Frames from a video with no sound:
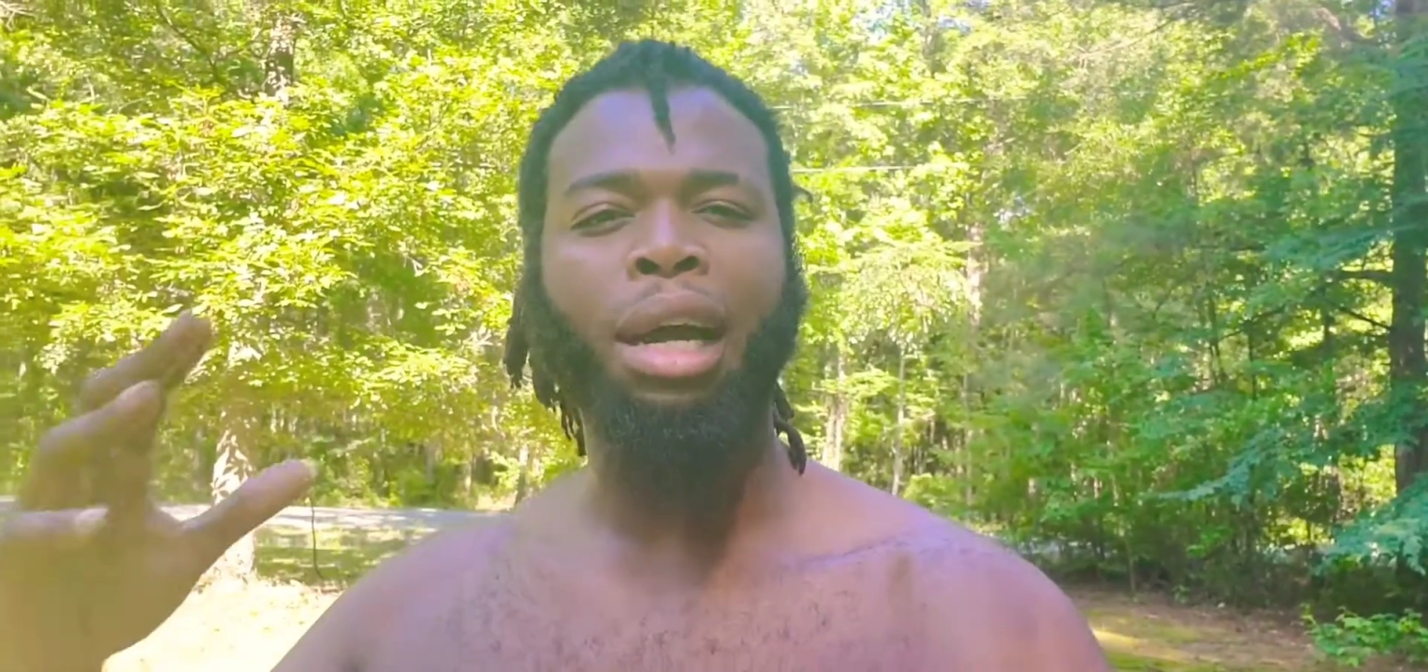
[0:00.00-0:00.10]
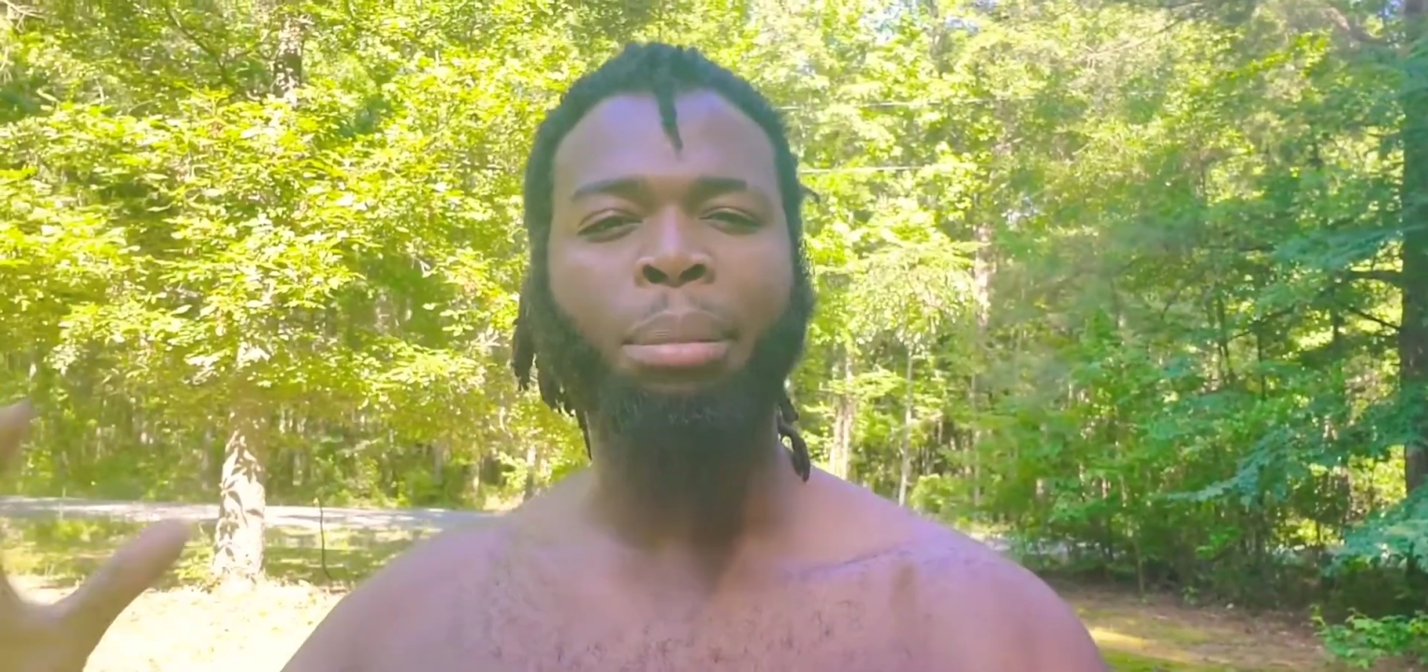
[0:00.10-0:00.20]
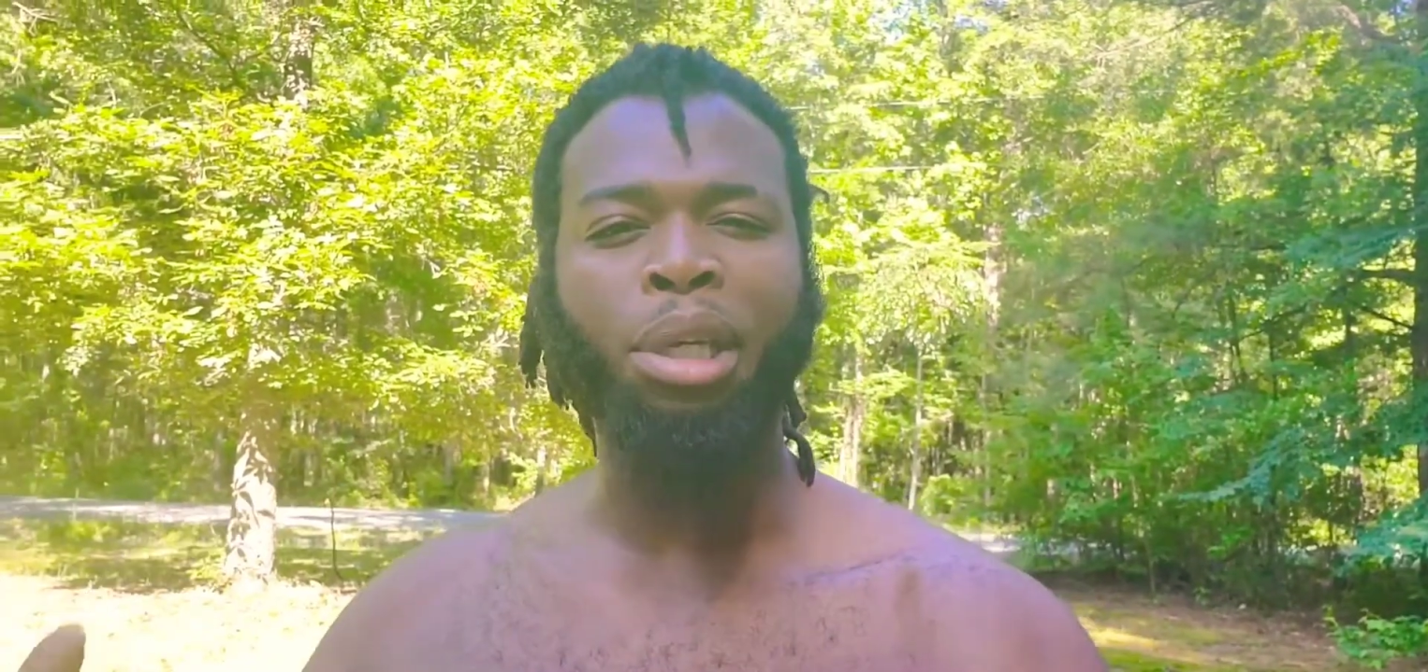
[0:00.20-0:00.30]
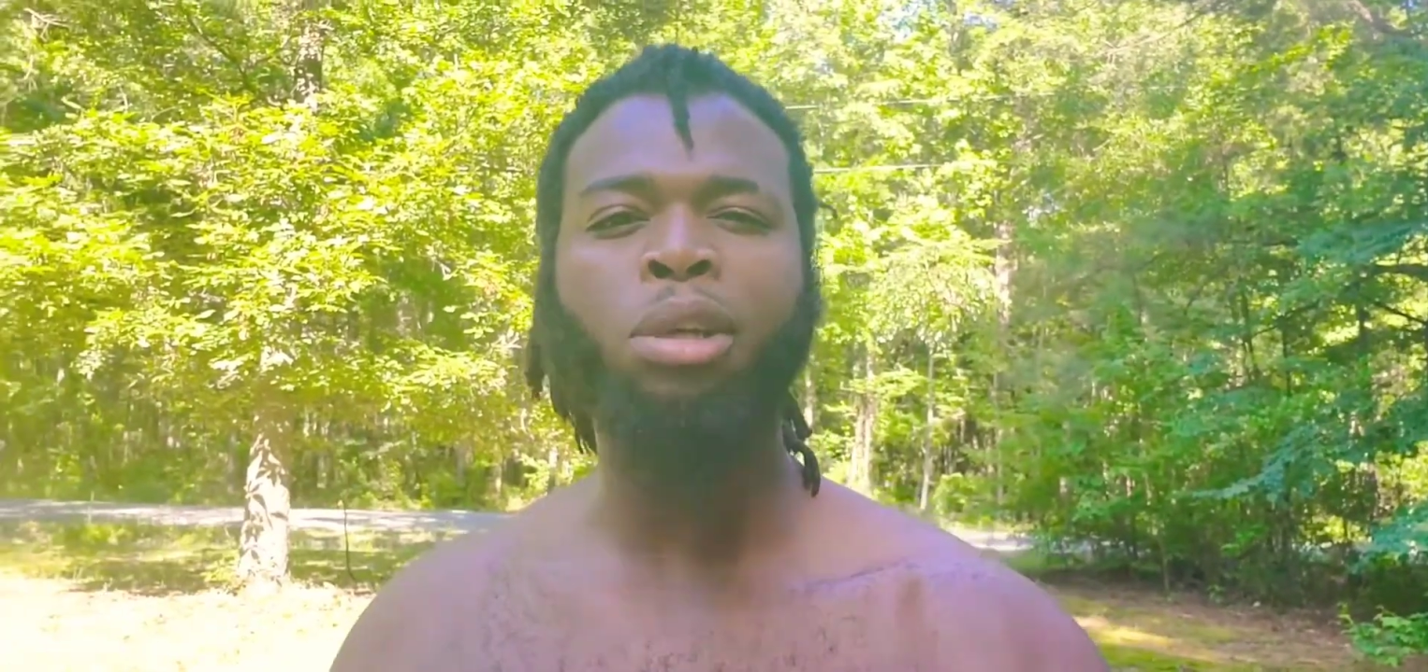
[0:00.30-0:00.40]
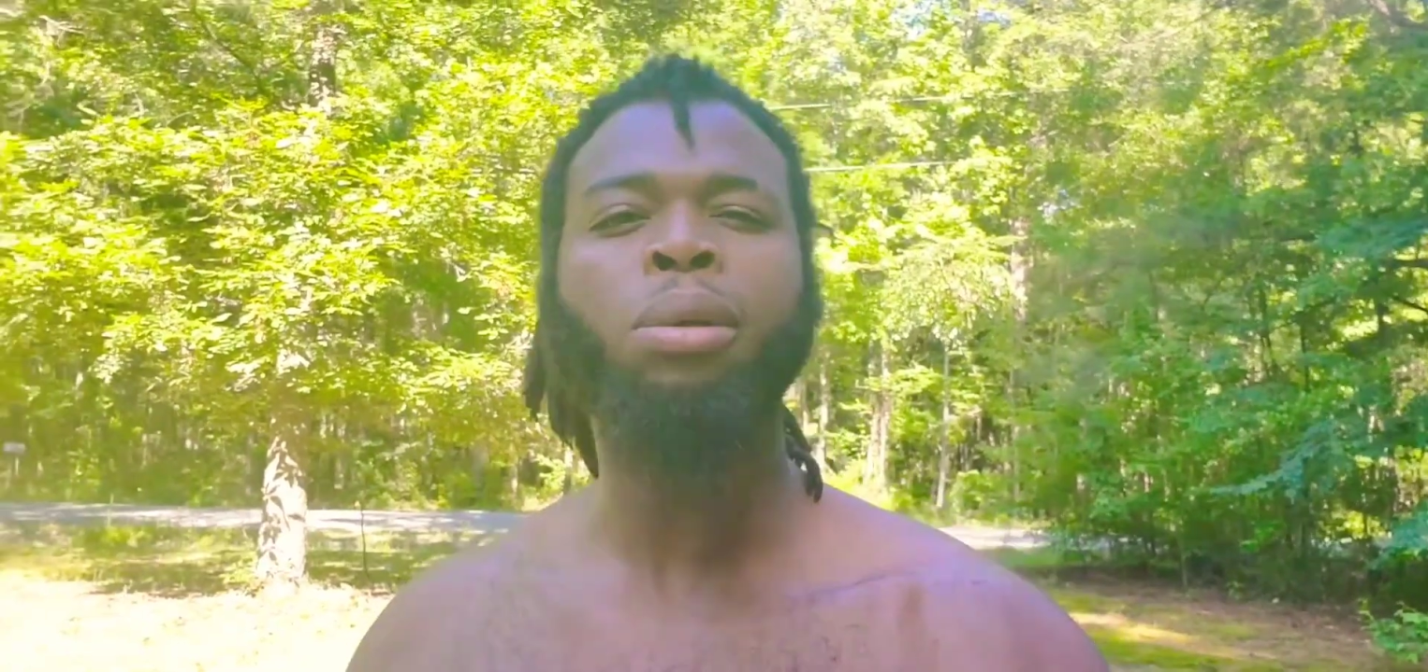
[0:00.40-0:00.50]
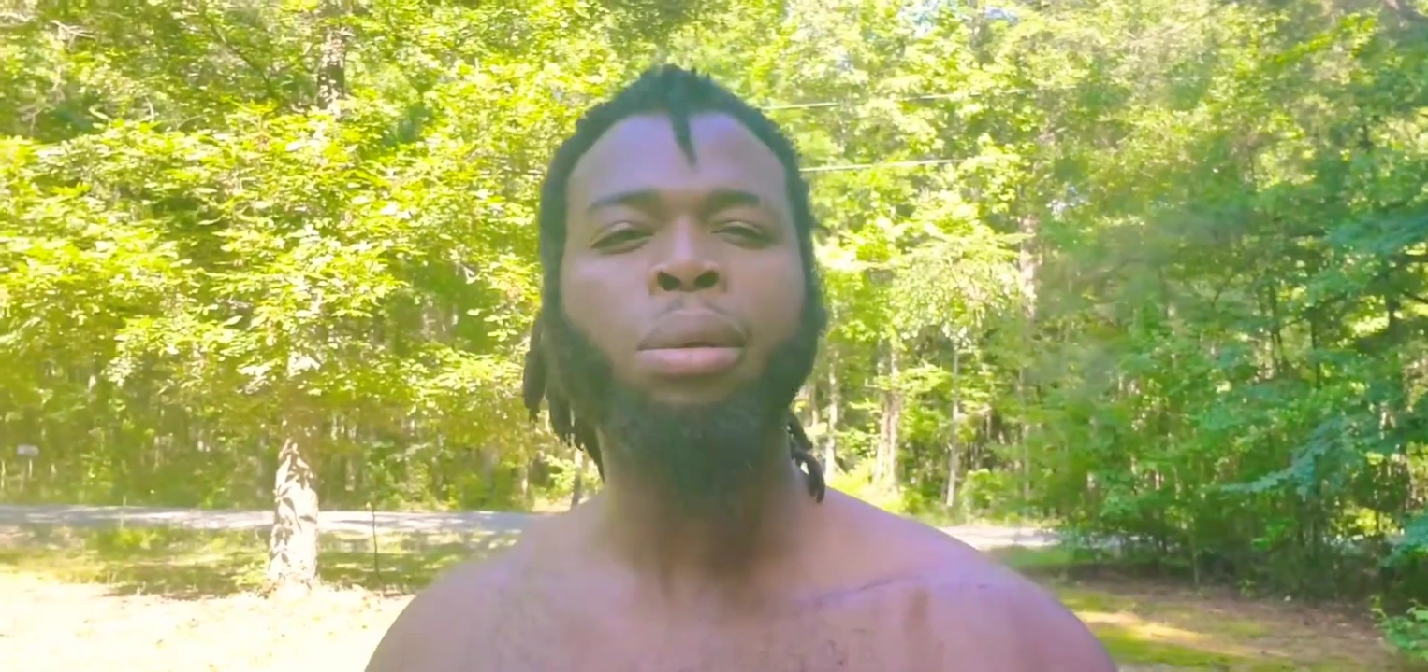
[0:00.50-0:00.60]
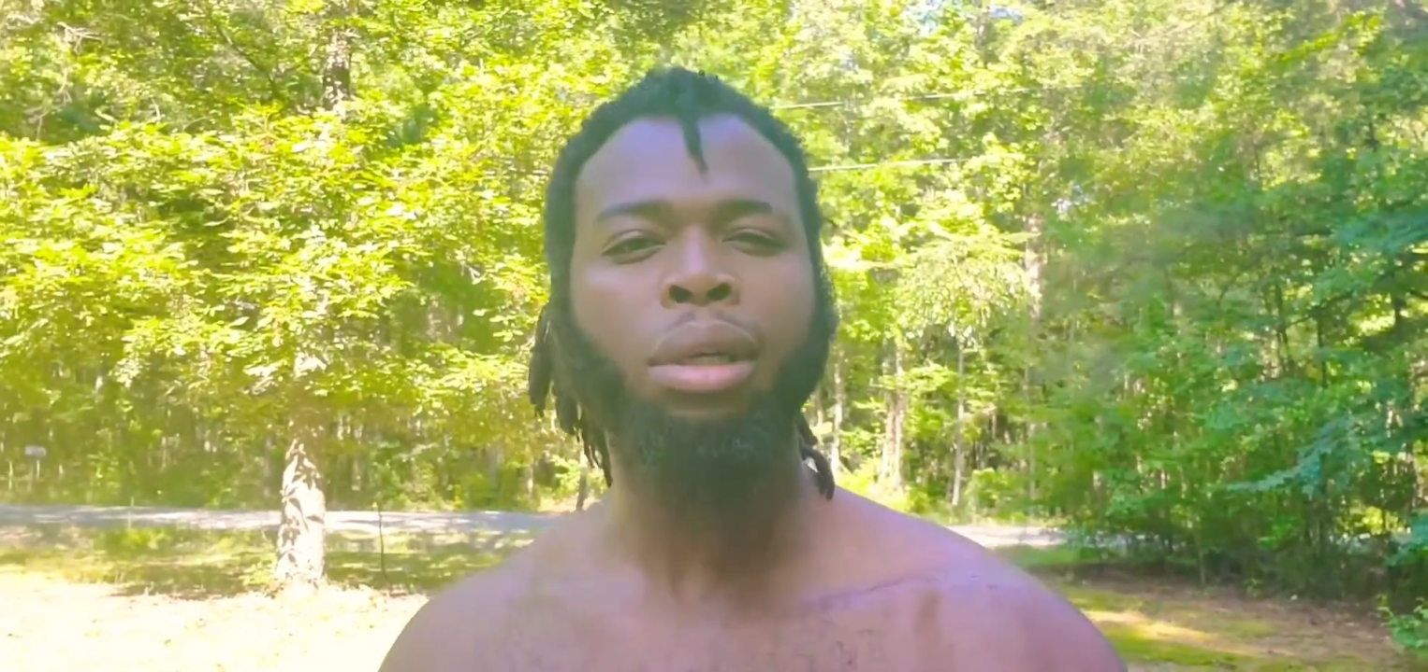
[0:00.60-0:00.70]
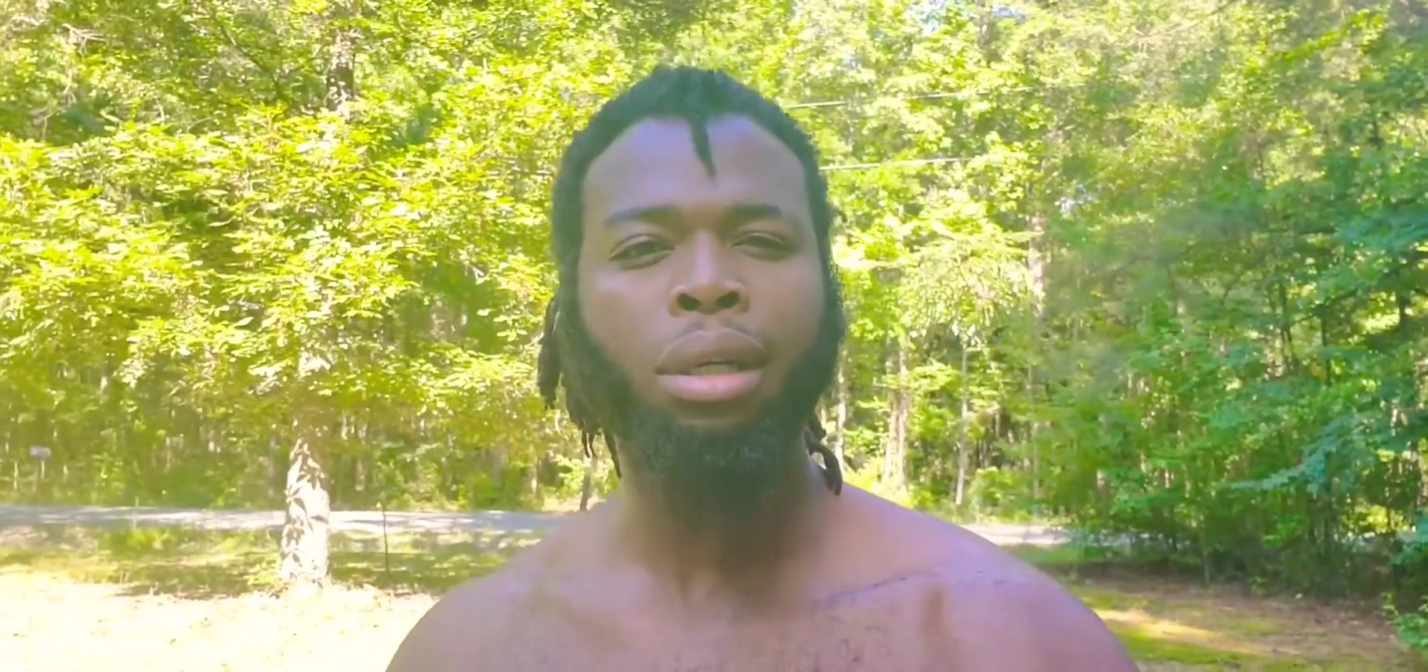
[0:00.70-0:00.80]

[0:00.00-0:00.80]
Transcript: I could be doing.